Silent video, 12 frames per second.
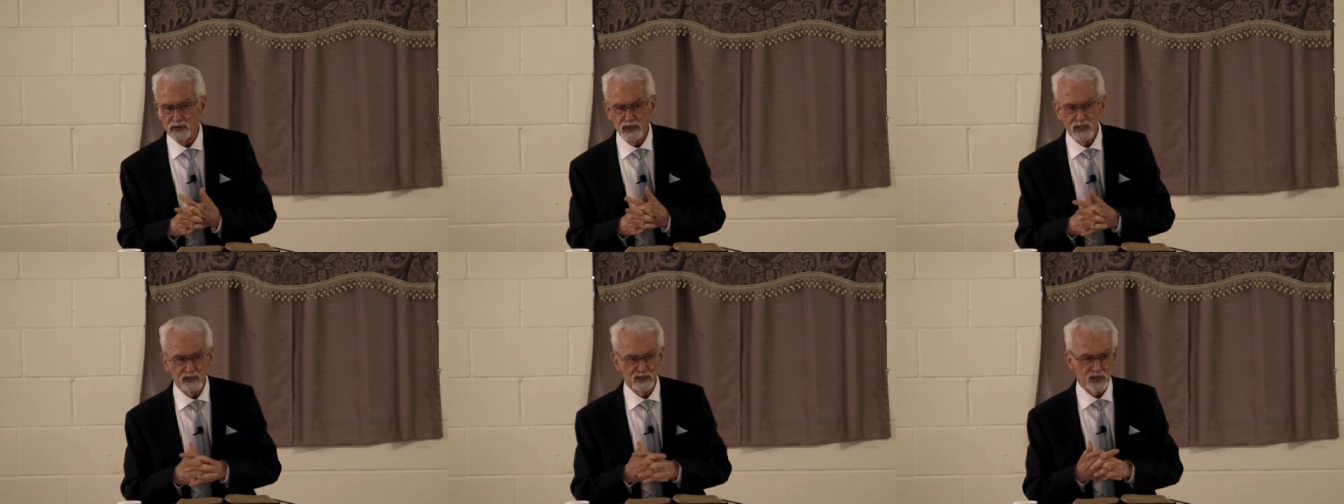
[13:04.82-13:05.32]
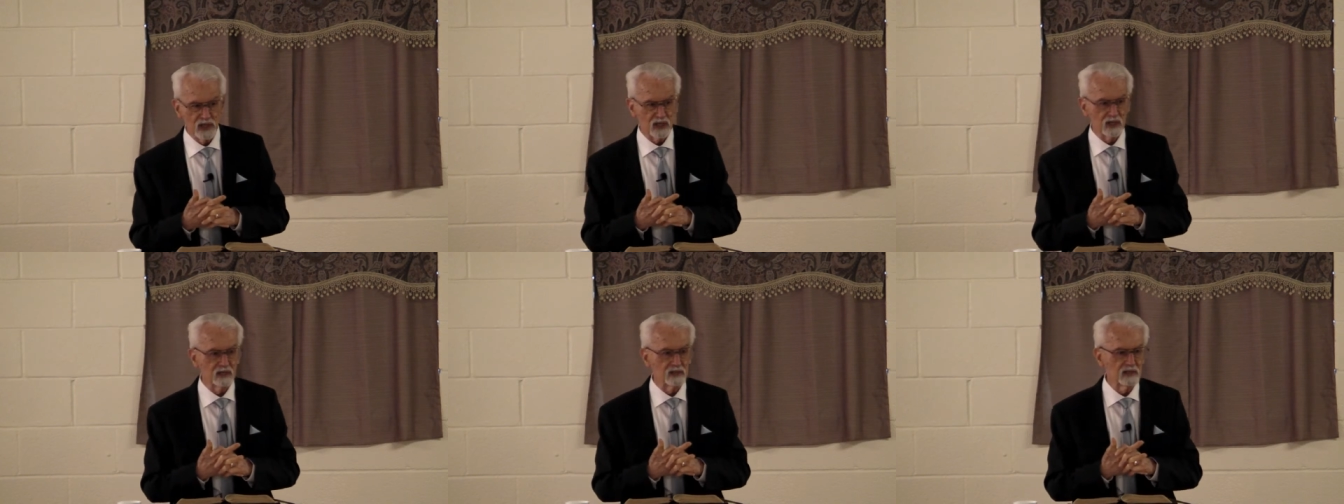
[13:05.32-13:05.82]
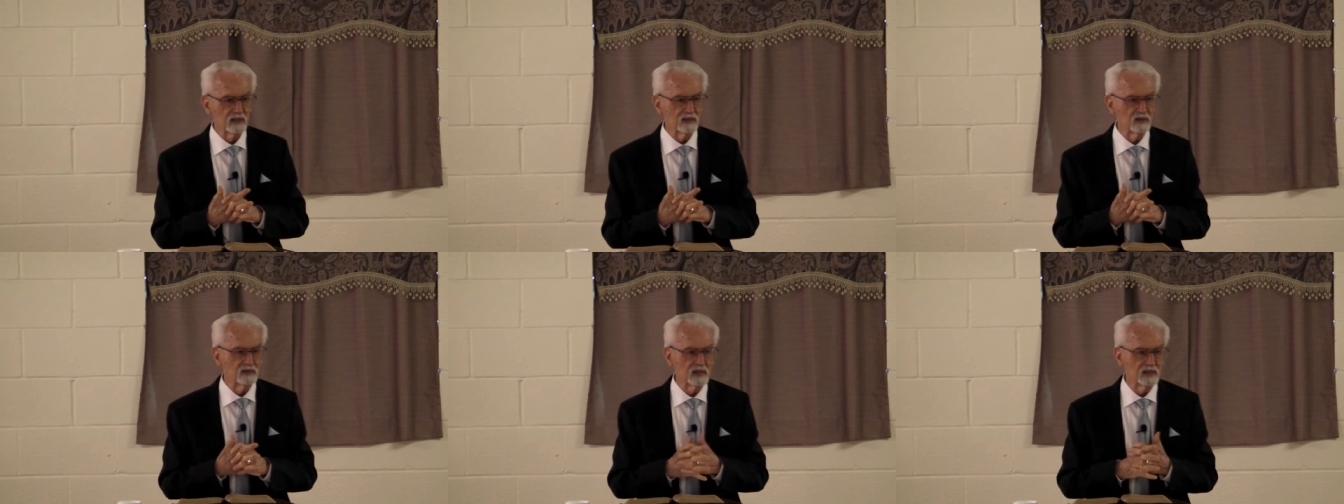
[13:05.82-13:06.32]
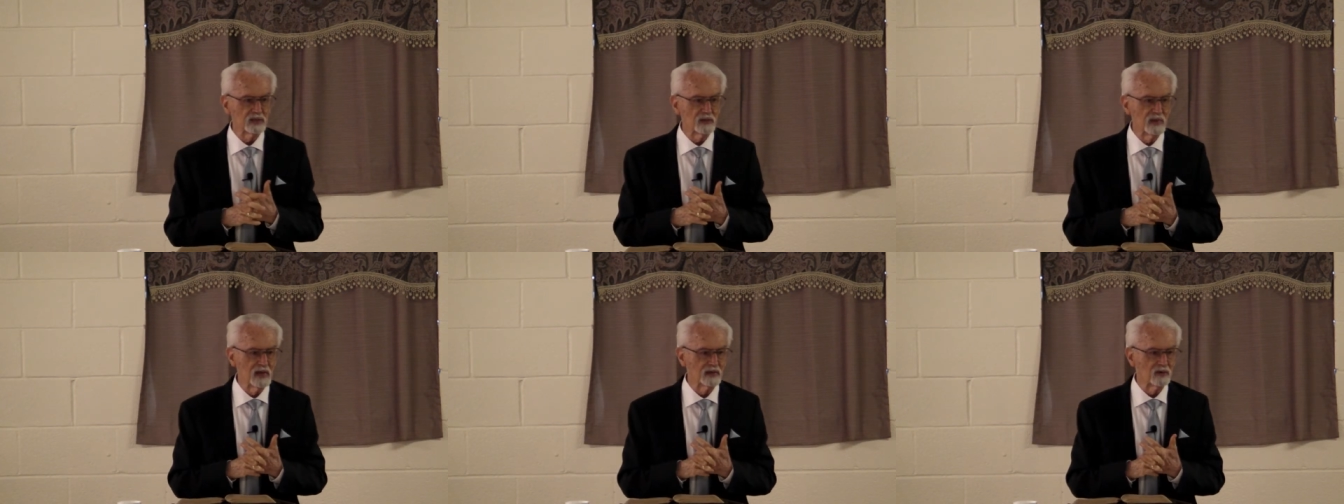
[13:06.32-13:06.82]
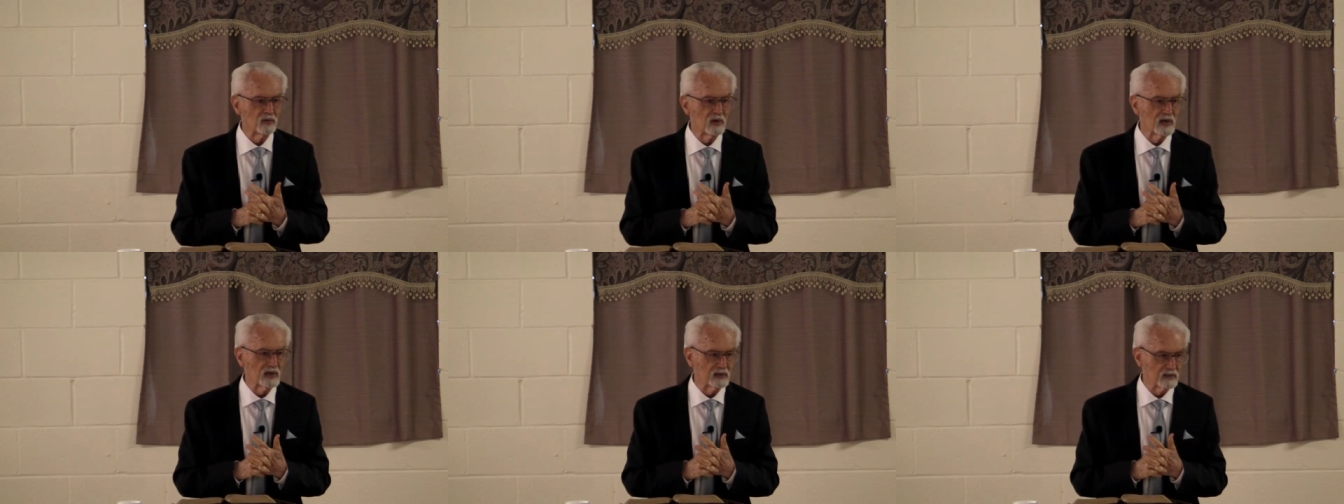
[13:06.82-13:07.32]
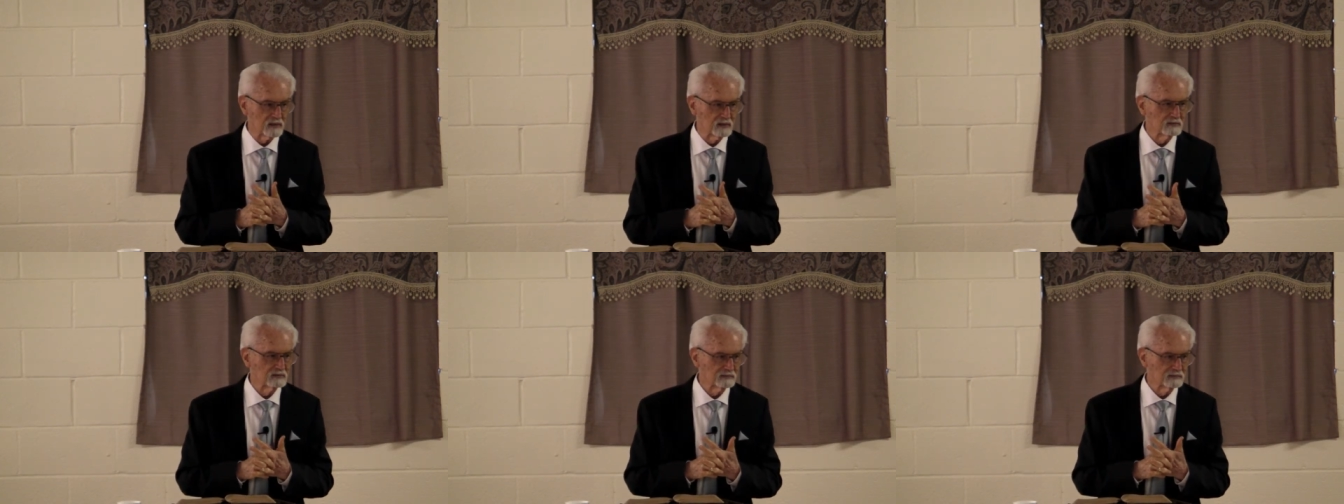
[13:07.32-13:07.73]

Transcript: forging a check until you teach him how to write.